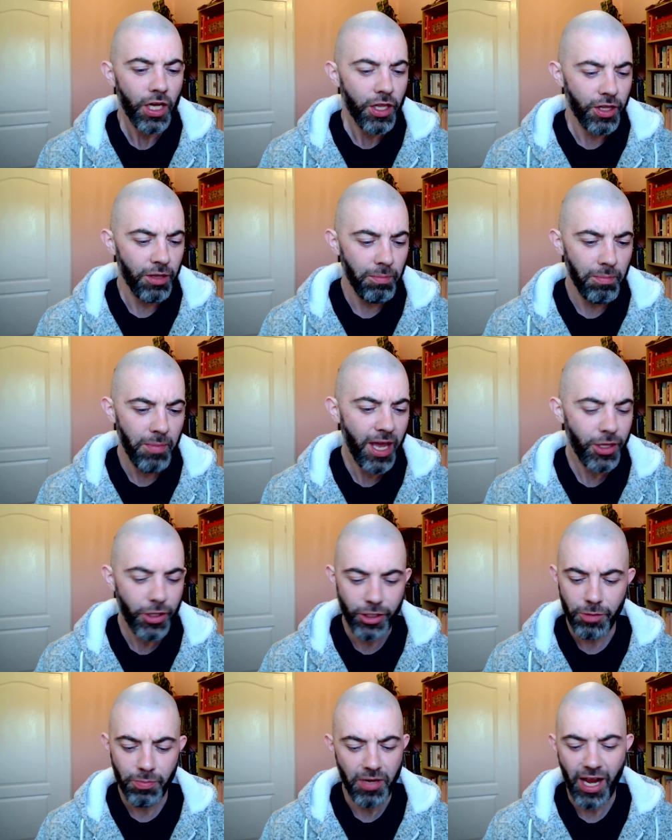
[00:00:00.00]

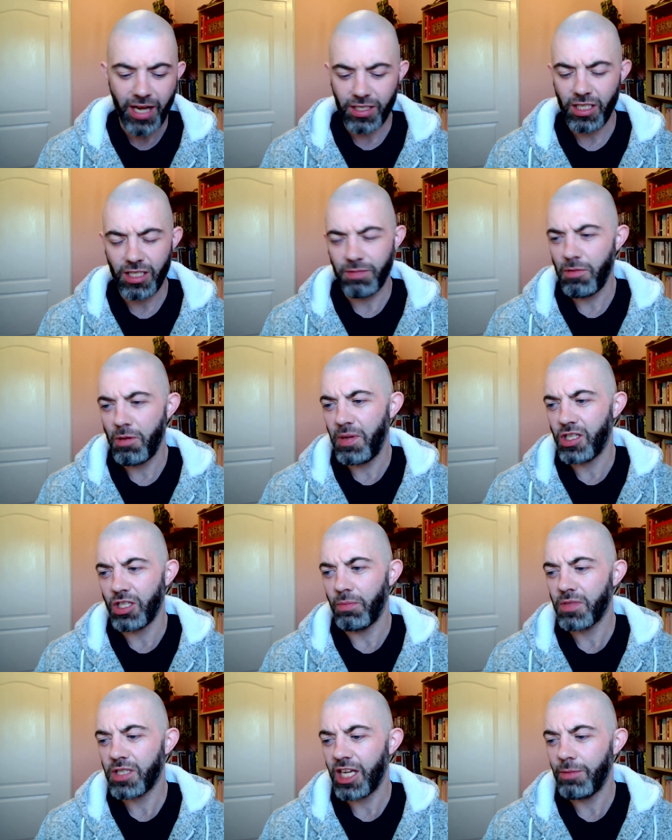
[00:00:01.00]
method practice, maybe
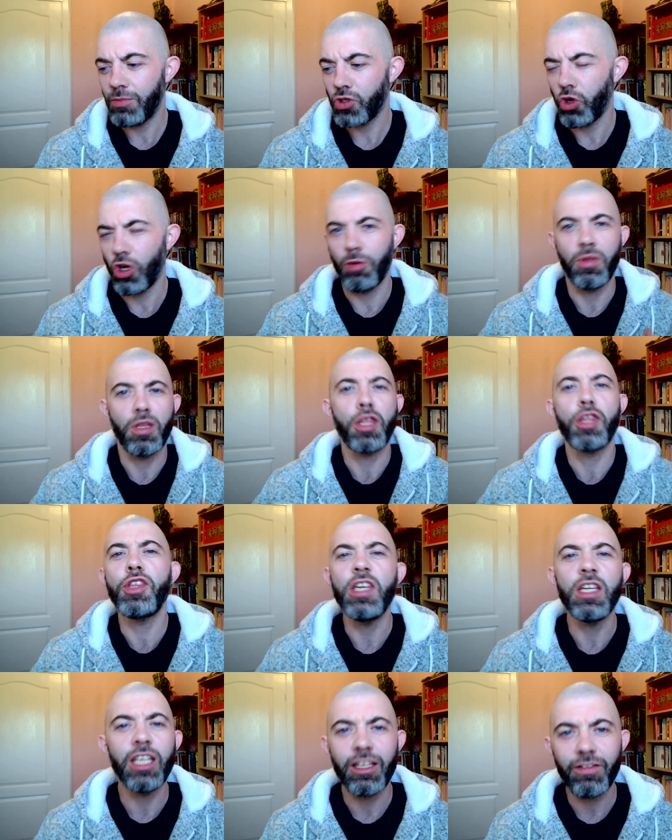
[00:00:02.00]
sometimes talk about the
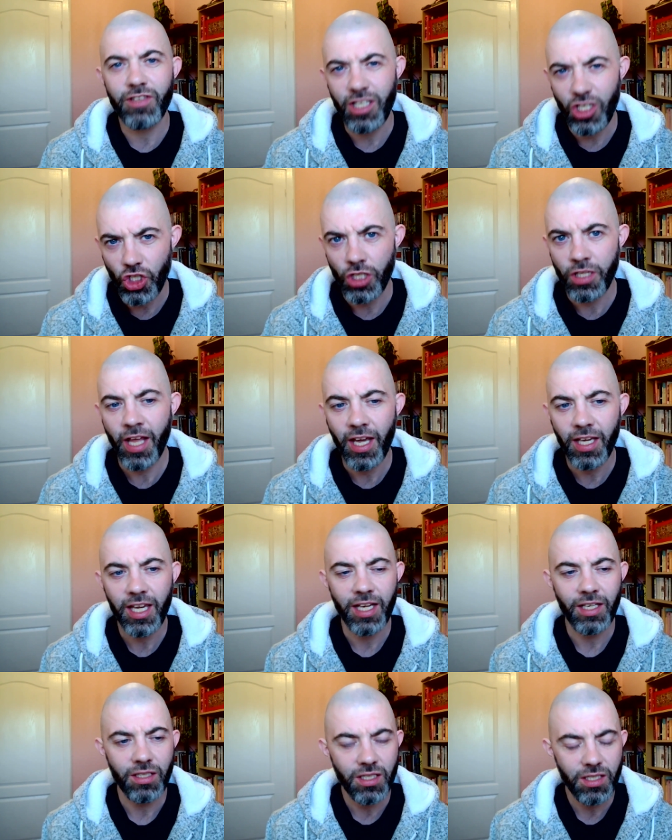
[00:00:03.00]
theory of teaching, that
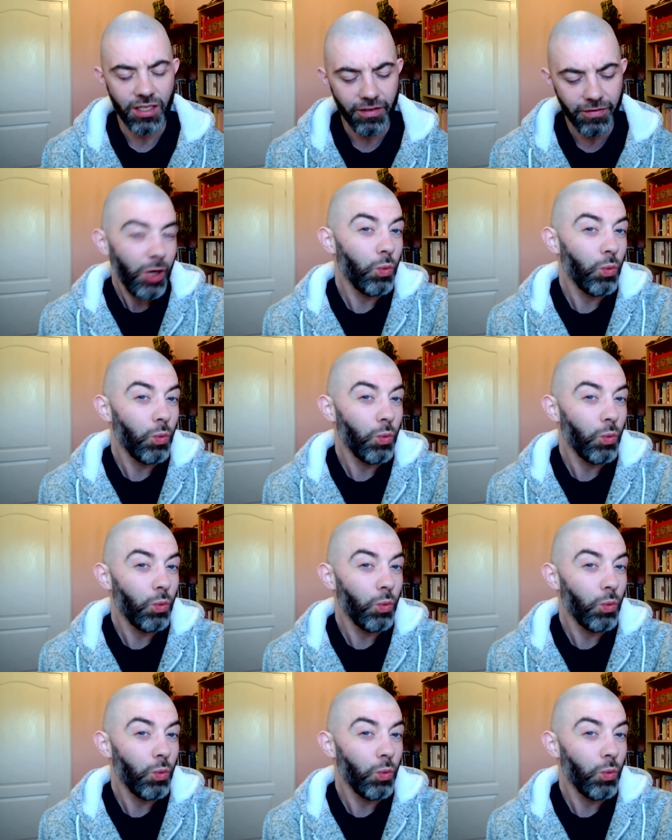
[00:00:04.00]
kind of stuff,